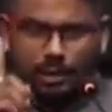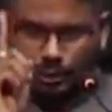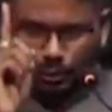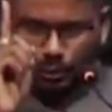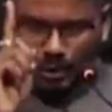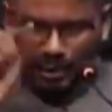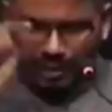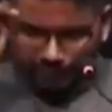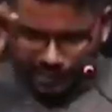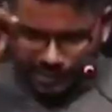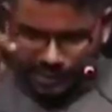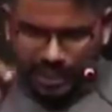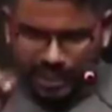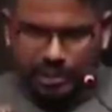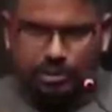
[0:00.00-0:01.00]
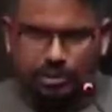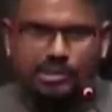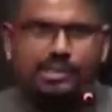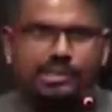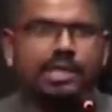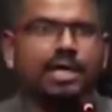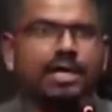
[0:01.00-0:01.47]
you have decided to
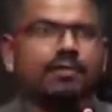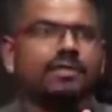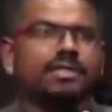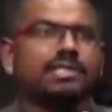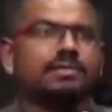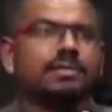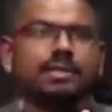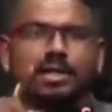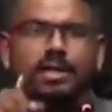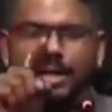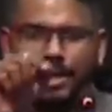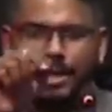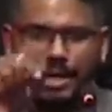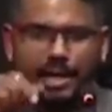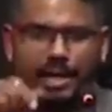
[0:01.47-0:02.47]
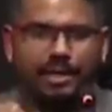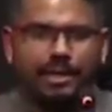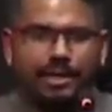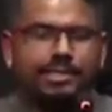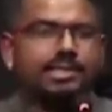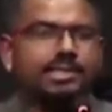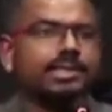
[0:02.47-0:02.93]
serve this motherland
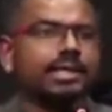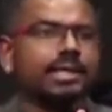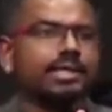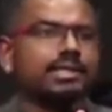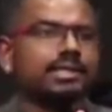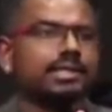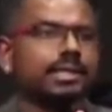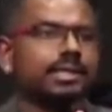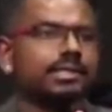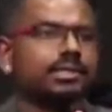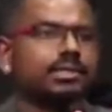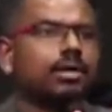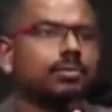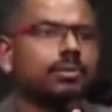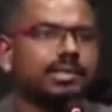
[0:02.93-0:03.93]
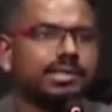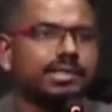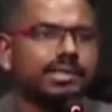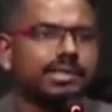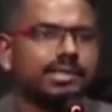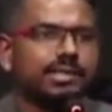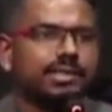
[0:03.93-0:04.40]
and its thought
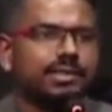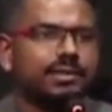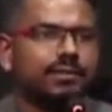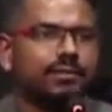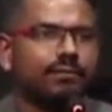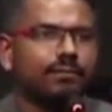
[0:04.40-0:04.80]
process.